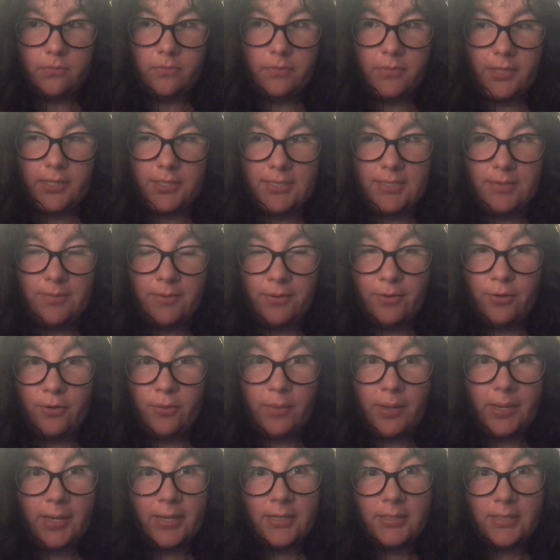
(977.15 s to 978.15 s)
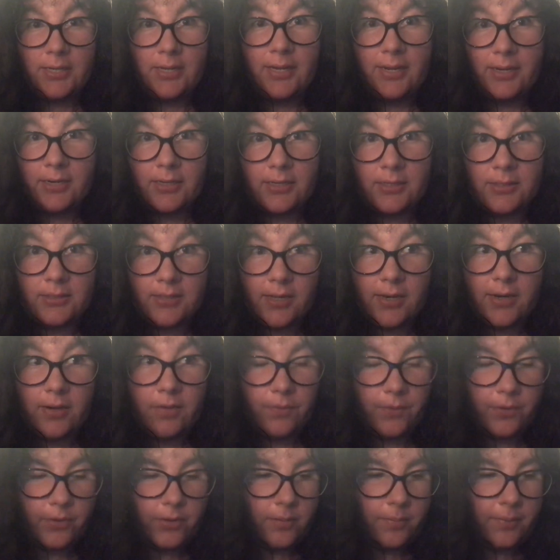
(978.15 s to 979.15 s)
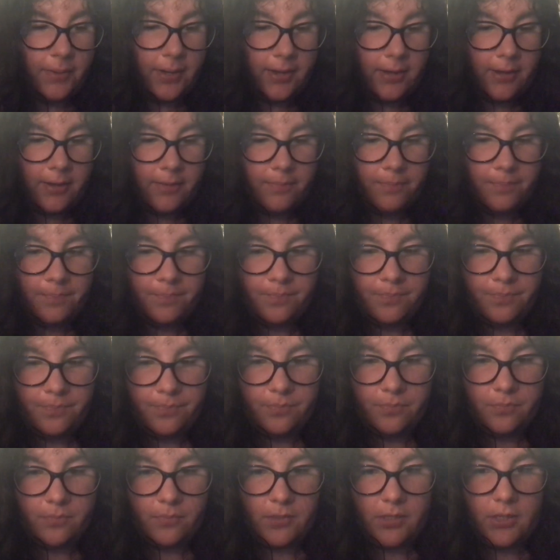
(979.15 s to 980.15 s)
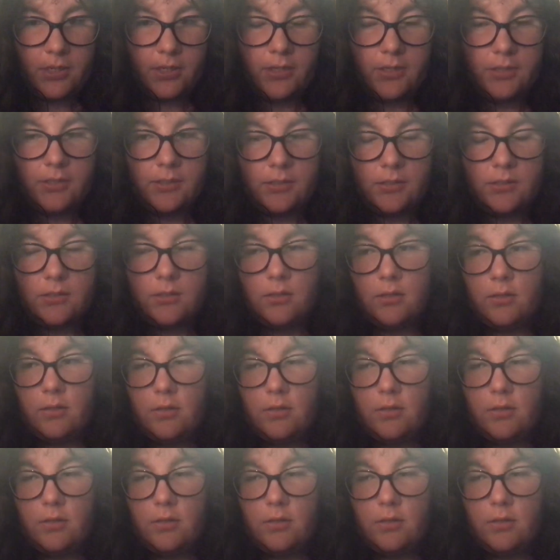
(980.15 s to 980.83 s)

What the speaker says: that's how I know my anxiety is getting really bad, because